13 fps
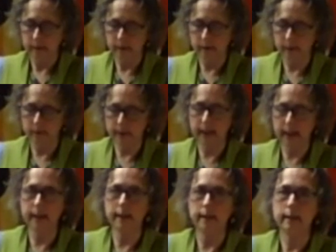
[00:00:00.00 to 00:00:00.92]

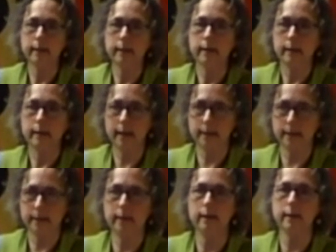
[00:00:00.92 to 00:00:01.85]
Okay,
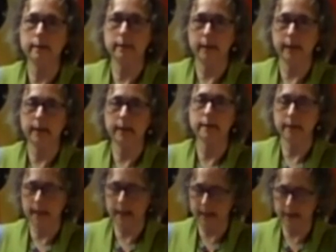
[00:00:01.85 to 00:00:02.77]
I
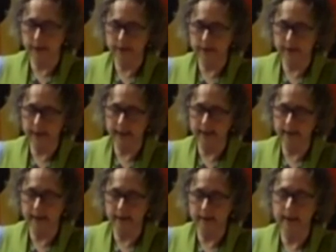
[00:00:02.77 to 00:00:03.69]
can do that.
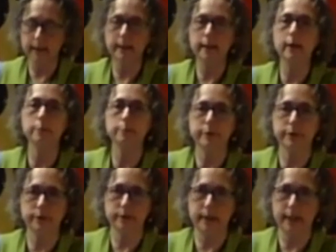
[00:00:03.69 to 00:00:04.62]
I'll get help to
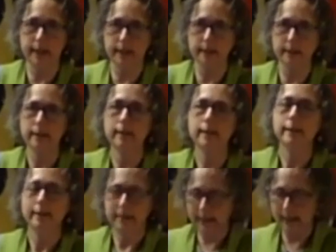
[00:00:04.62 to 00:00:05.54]
do that.
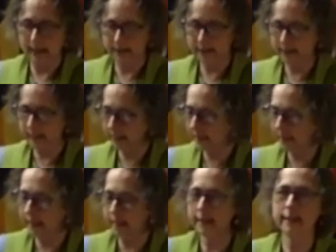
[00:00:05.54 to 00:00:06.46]
And I'll say it
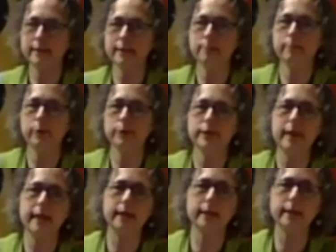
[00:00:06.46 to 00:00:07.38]
again, it's
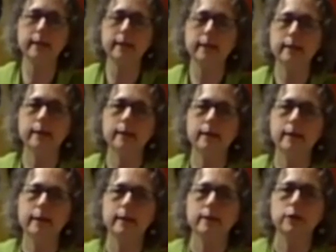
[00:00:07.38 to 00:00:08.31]
Mosaic
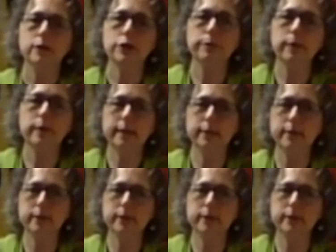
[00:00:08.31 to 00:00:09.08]
Trader,